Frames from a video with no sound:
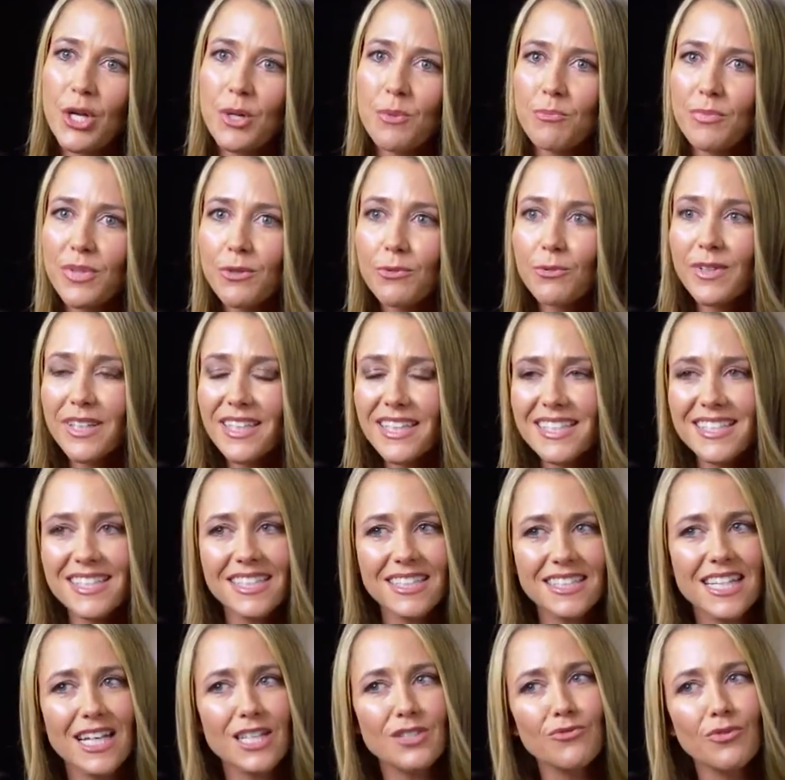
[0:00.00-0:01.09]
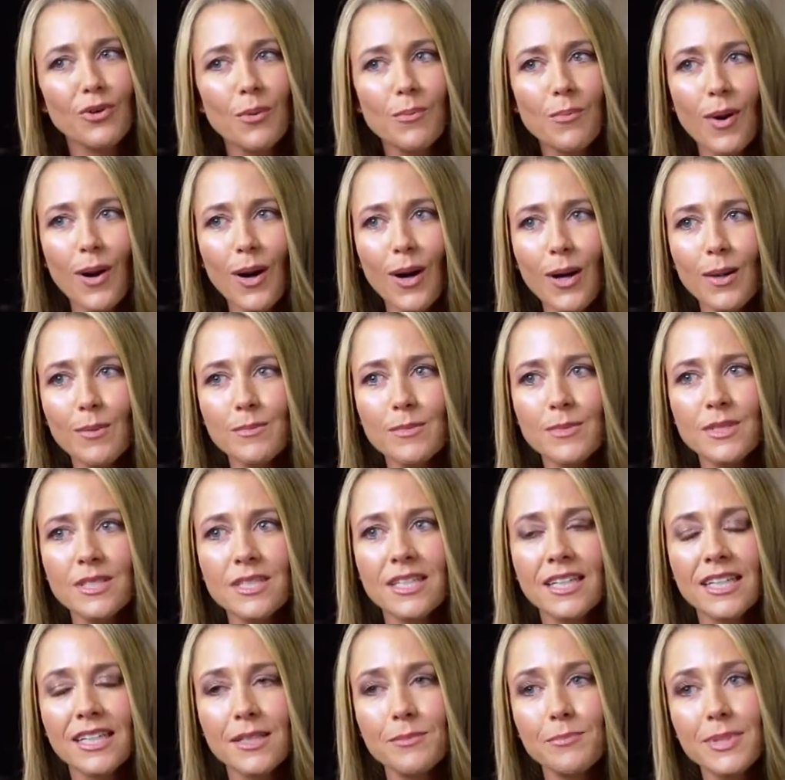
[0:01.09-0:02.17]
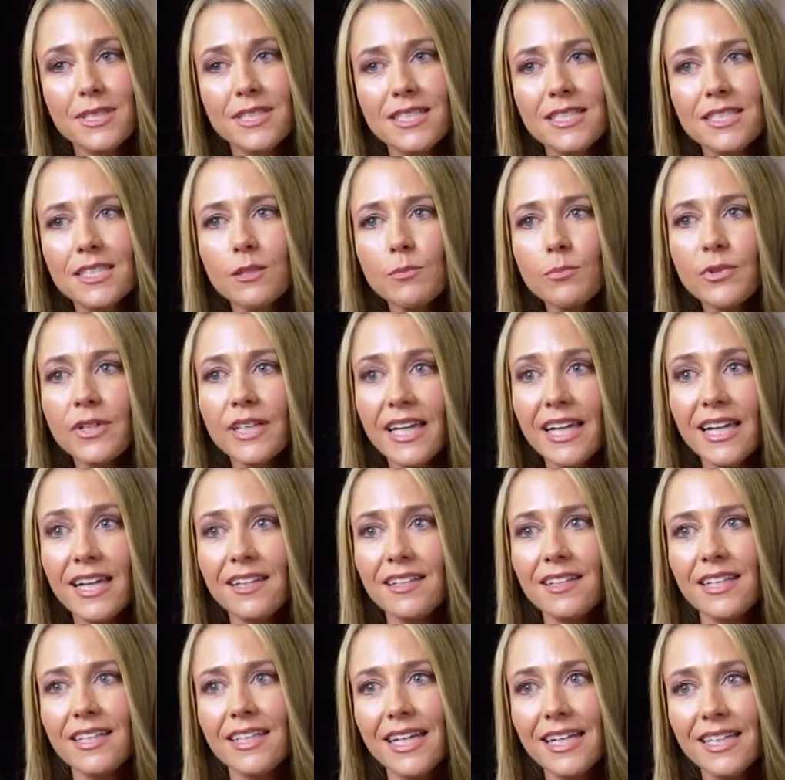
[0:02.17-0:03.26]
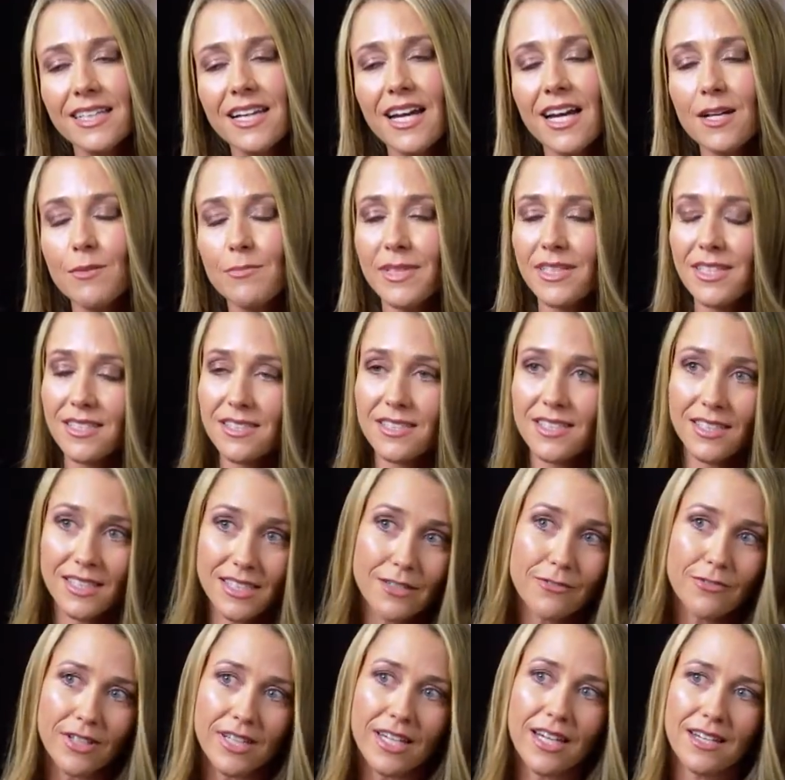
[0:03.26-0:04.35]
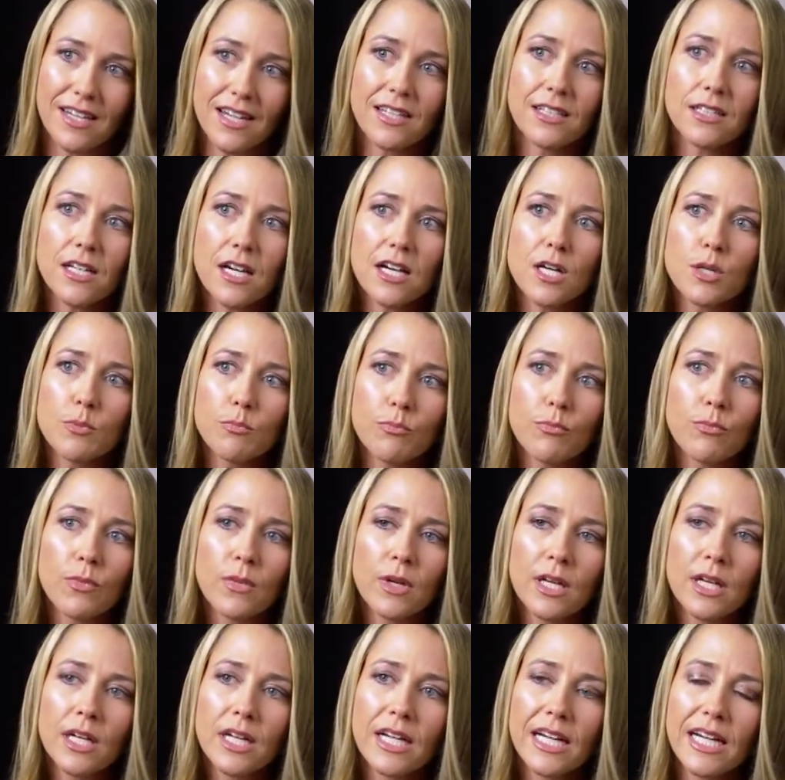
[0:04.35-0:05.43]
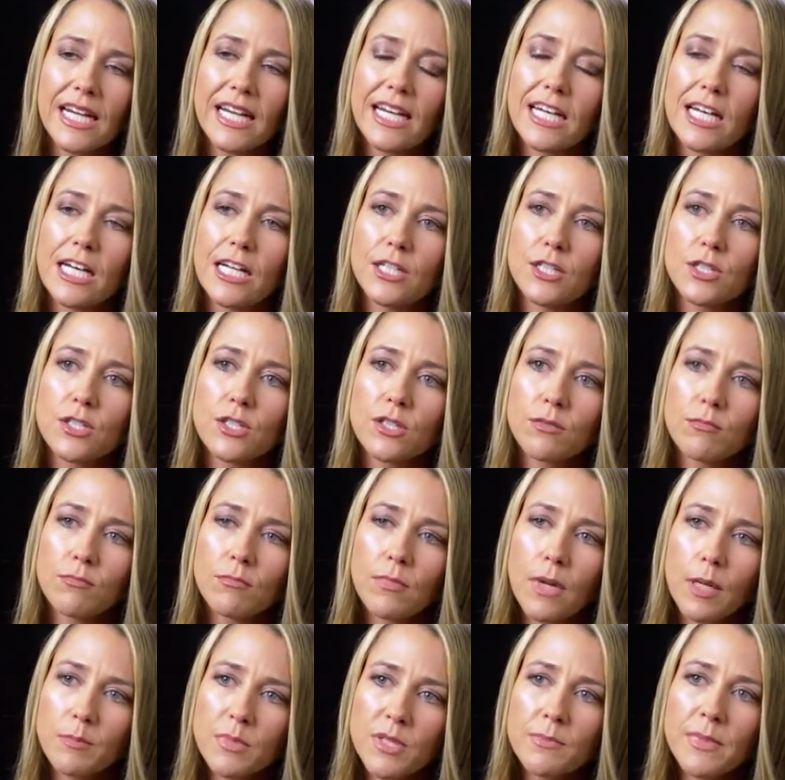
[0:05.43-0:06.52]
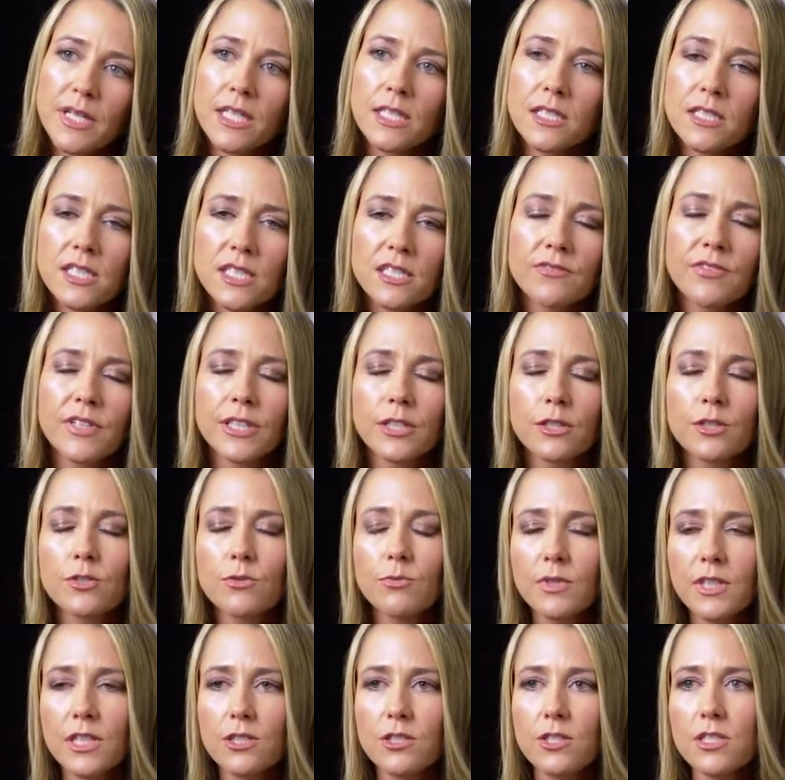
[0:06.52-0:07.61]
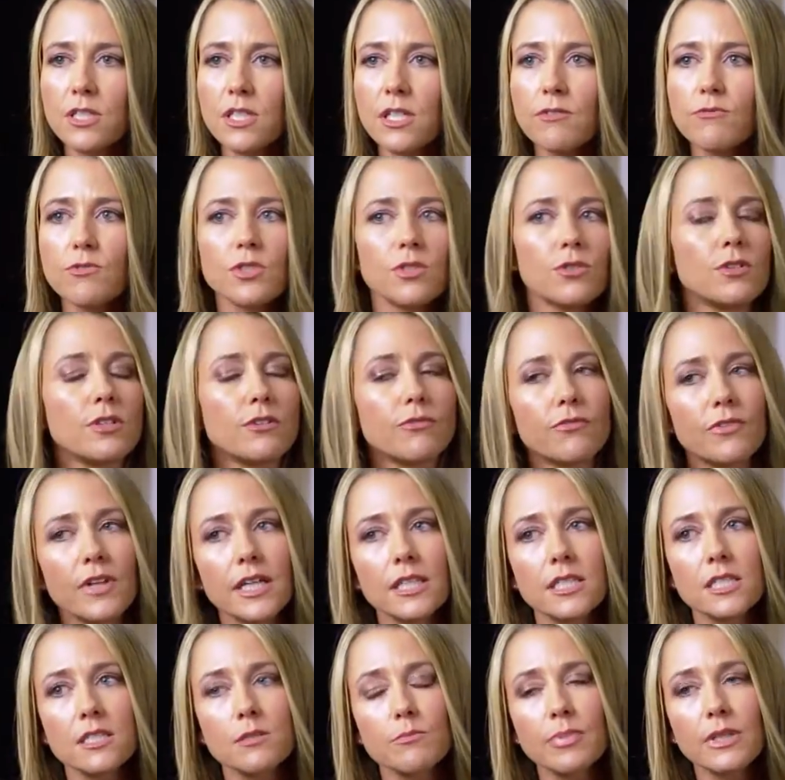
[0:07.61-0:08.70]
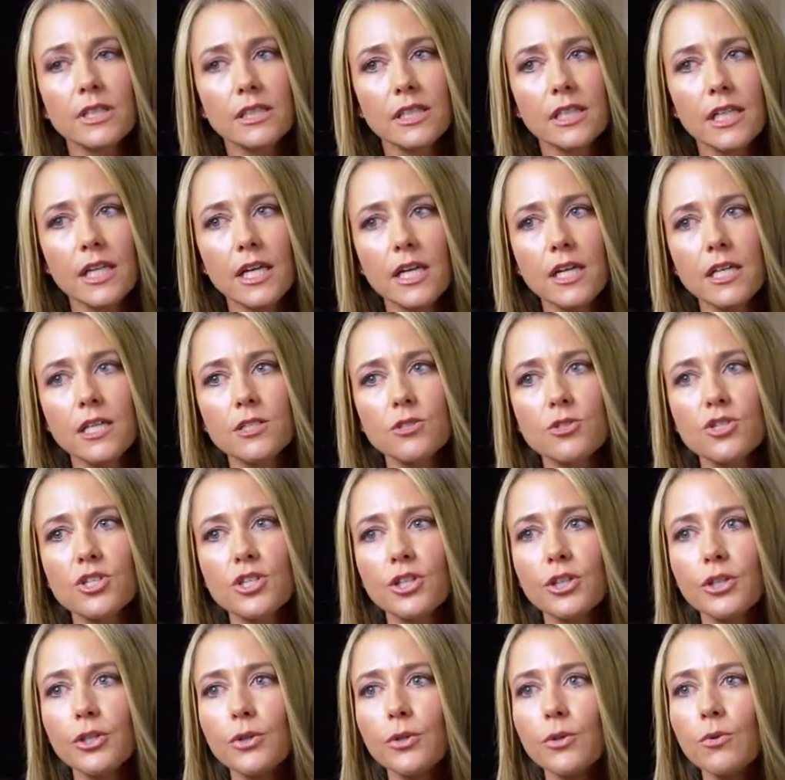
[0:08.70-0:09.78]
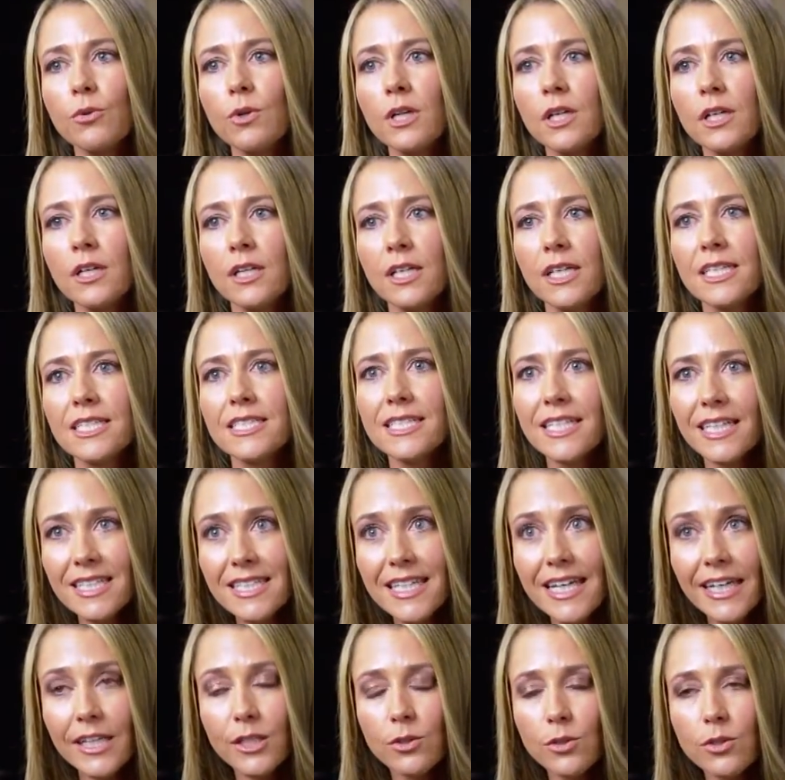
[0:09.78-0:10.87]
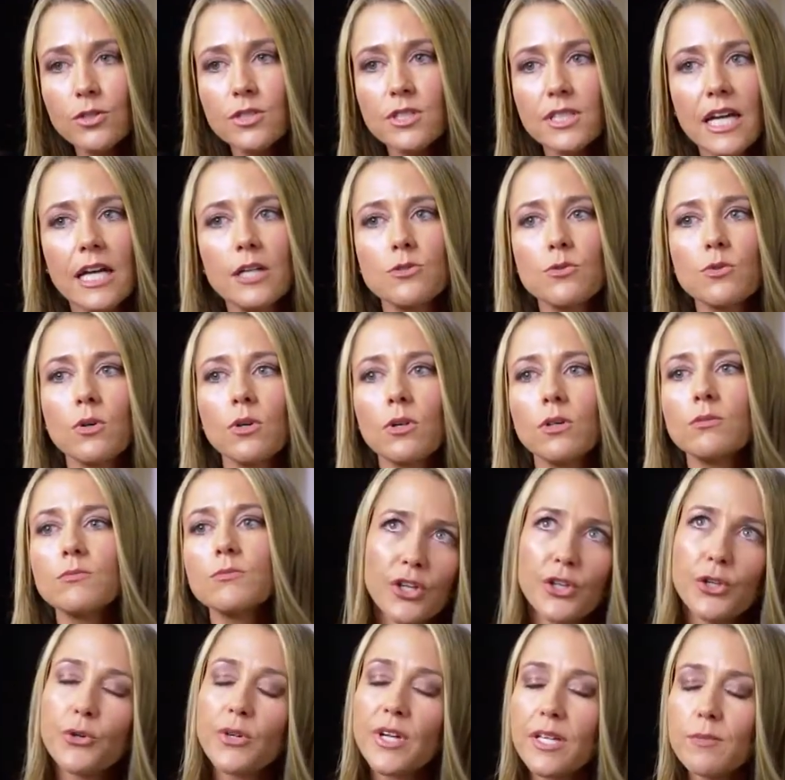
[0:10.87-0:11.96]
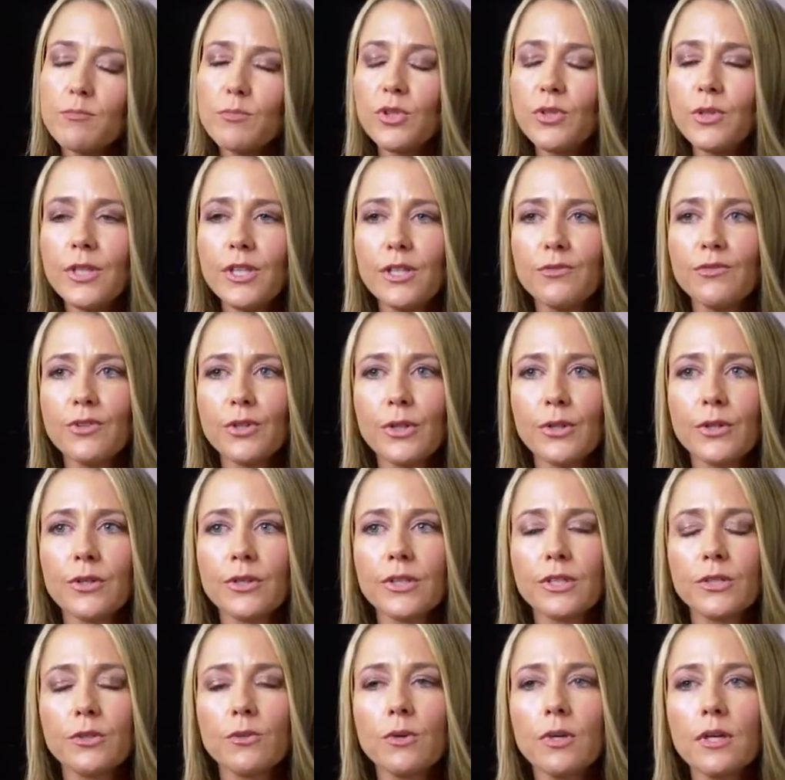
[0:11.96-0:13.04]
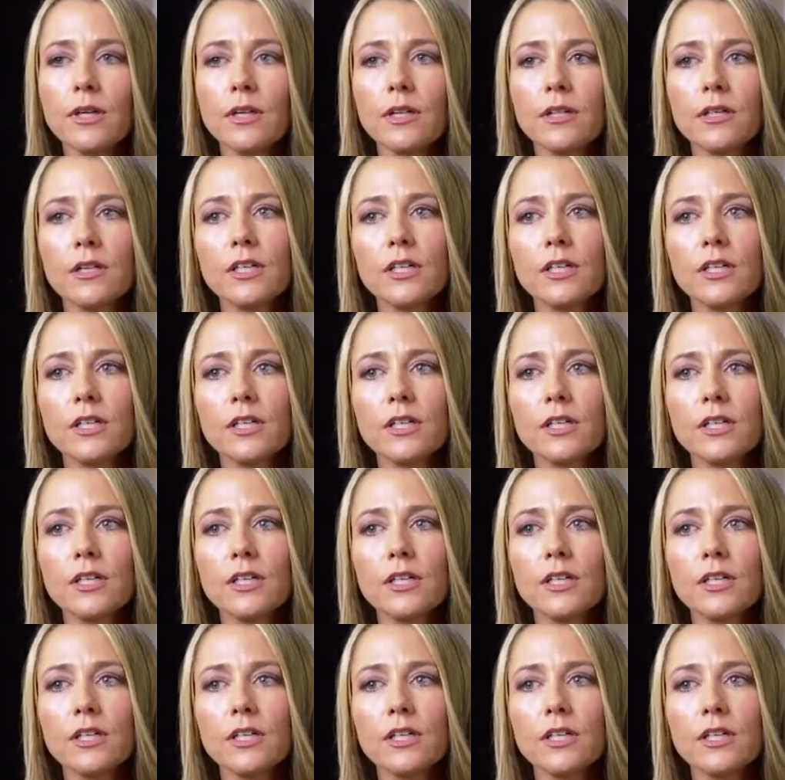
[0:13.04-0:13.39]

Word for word: be really successful moms but still bring in an income and a significant income. And Moms Making Six Figures really just gives you the flexibility to dictate your schedule. You can maneuver your